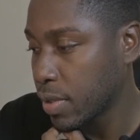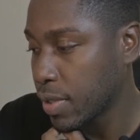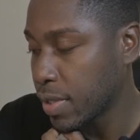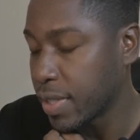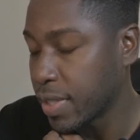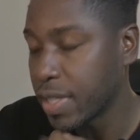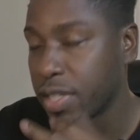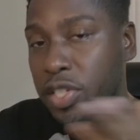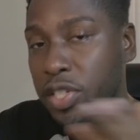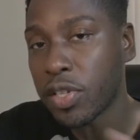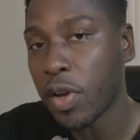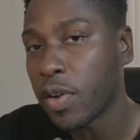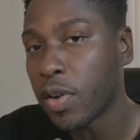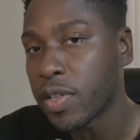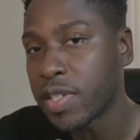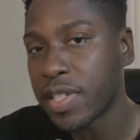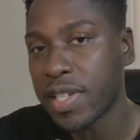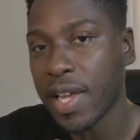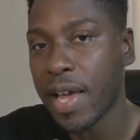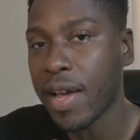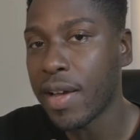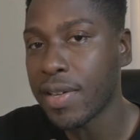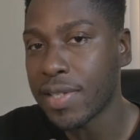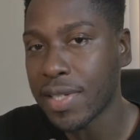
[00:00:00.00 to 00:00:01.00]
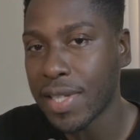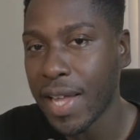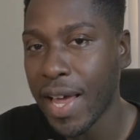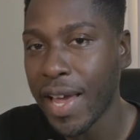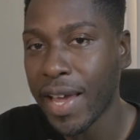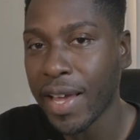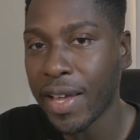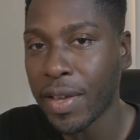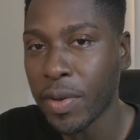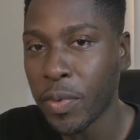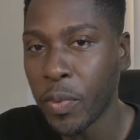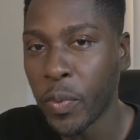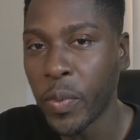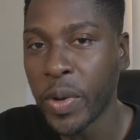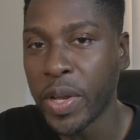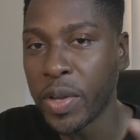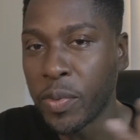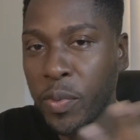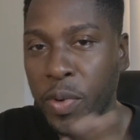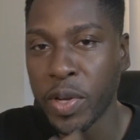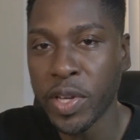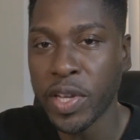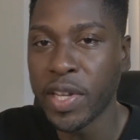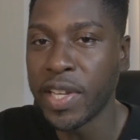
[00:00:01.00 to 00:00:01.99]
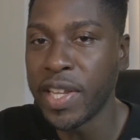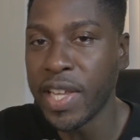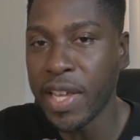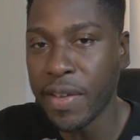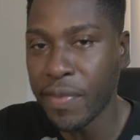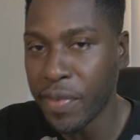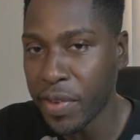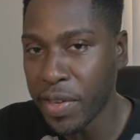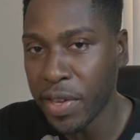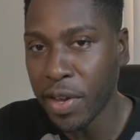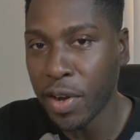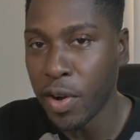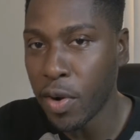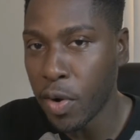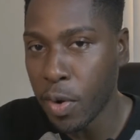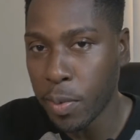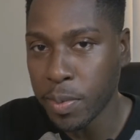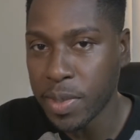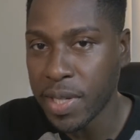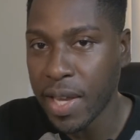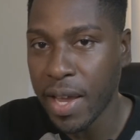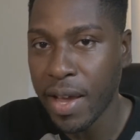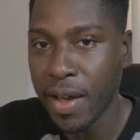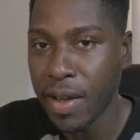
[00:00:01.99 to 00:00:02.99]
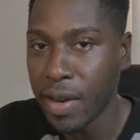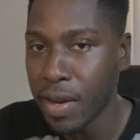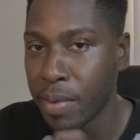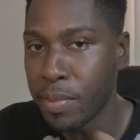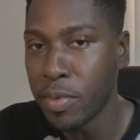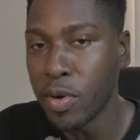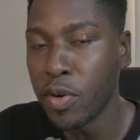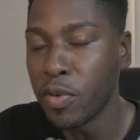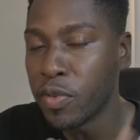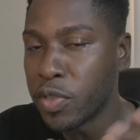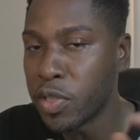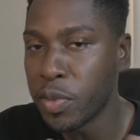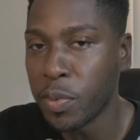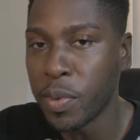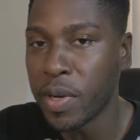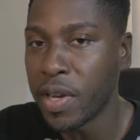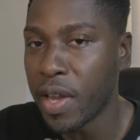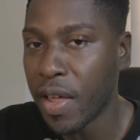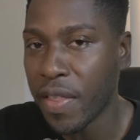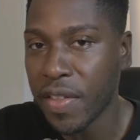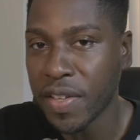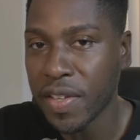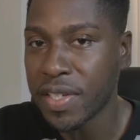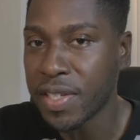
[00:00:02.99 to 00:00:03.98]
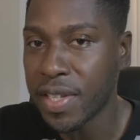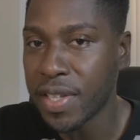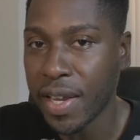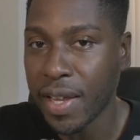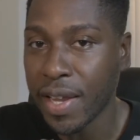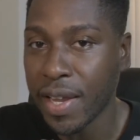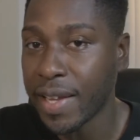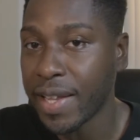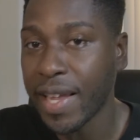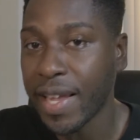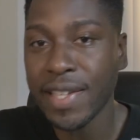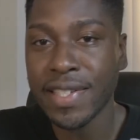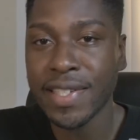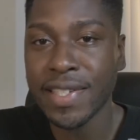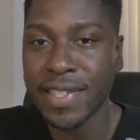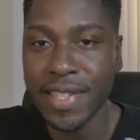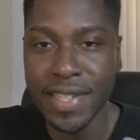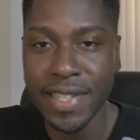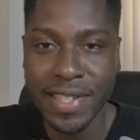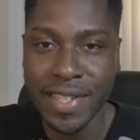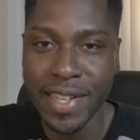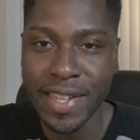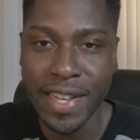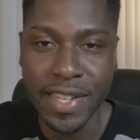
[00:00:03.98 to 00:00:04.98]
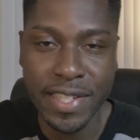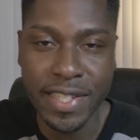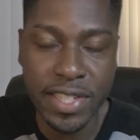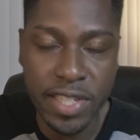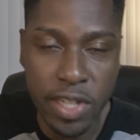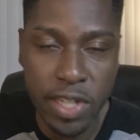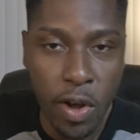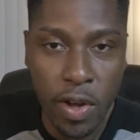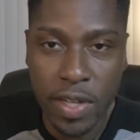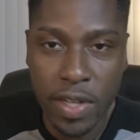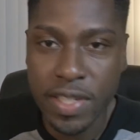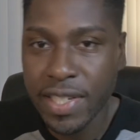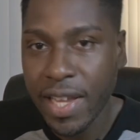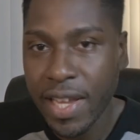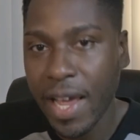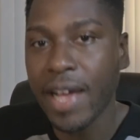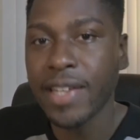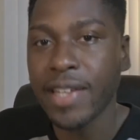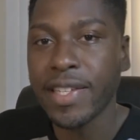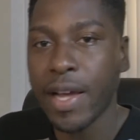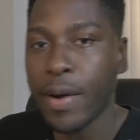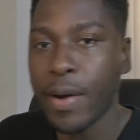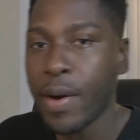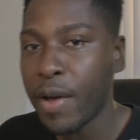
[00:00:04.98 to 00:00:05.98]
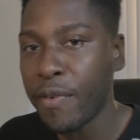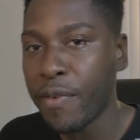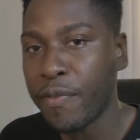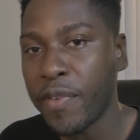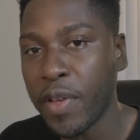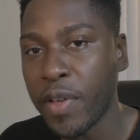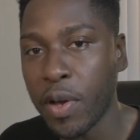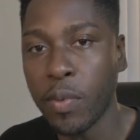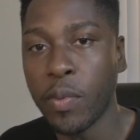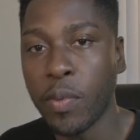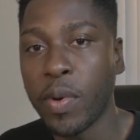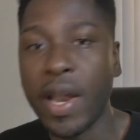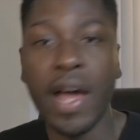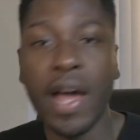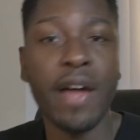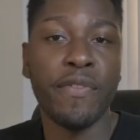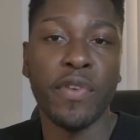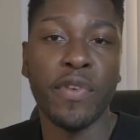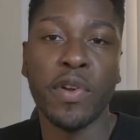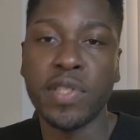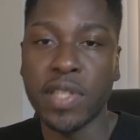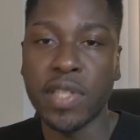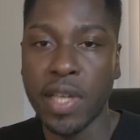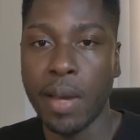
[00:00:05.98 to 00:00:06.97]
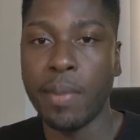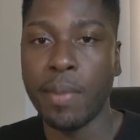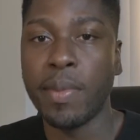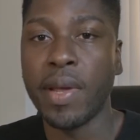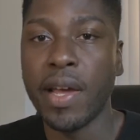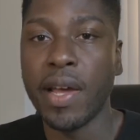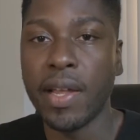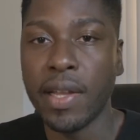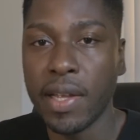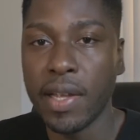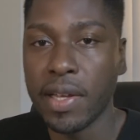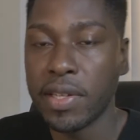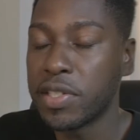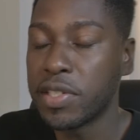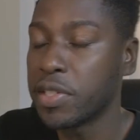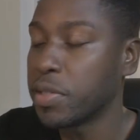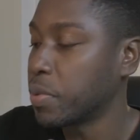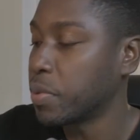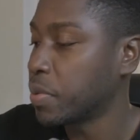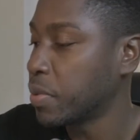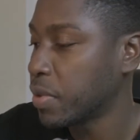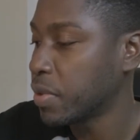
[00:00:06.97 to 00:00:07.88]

this song sounds like when you're leaving your hometown to move to another state. Like this song sounds how I felt when I first came to LA too.